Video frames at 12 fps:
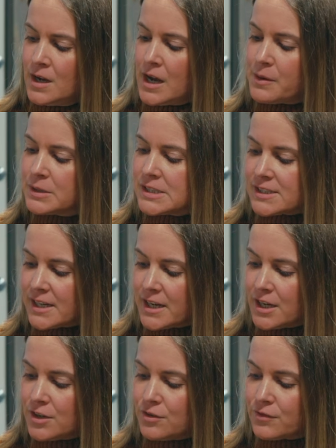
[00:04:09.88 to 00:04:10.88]
I would
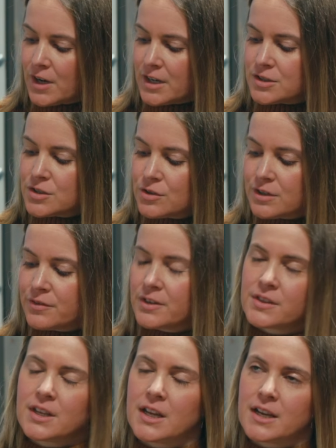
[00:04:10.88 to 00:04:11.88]
say you've got two
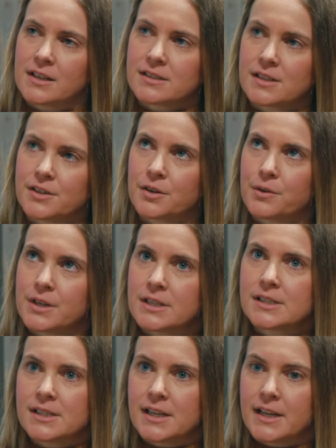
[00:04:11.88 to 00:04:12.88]
different things that you're going to
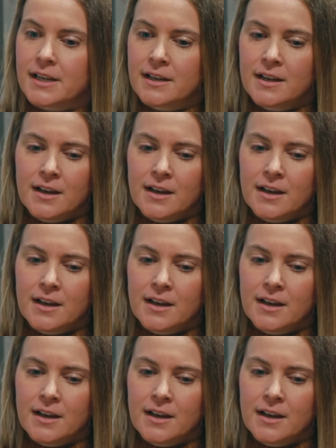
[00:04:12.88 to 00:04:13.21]
see.